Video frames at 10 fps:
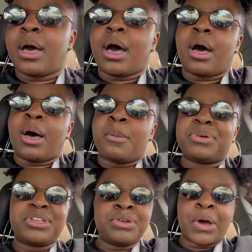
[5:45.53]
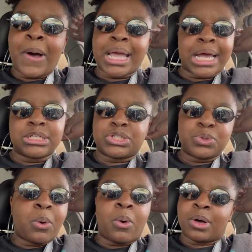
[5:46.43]
But you know, I kind of do
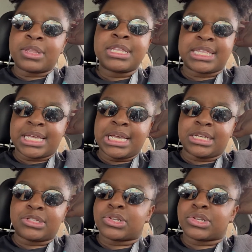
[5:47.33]
all the things.